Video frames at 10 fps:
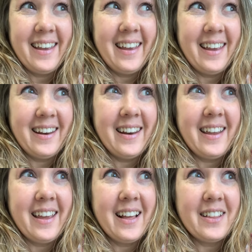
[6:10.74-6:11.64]
an
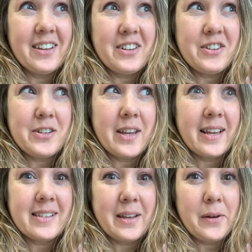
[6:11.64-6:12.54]
English
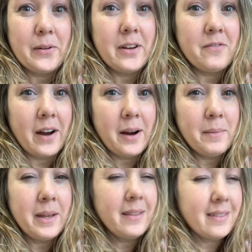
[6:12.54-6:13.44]
excelled
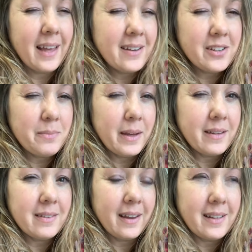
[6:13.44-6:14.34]
environment, that just
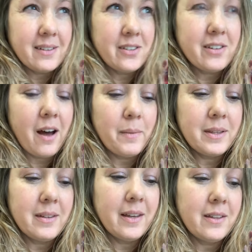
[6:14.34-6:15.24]
makes, that's just common
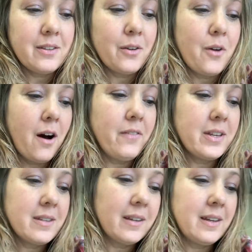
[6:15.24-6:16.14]
sense. So
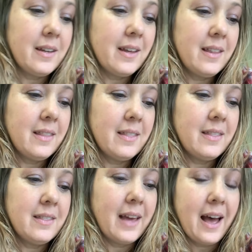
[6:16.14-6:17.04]
obviously,
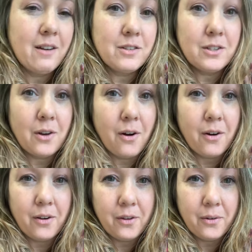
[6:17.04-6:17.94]
the houses are
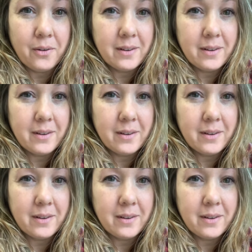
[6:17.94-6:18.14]
new.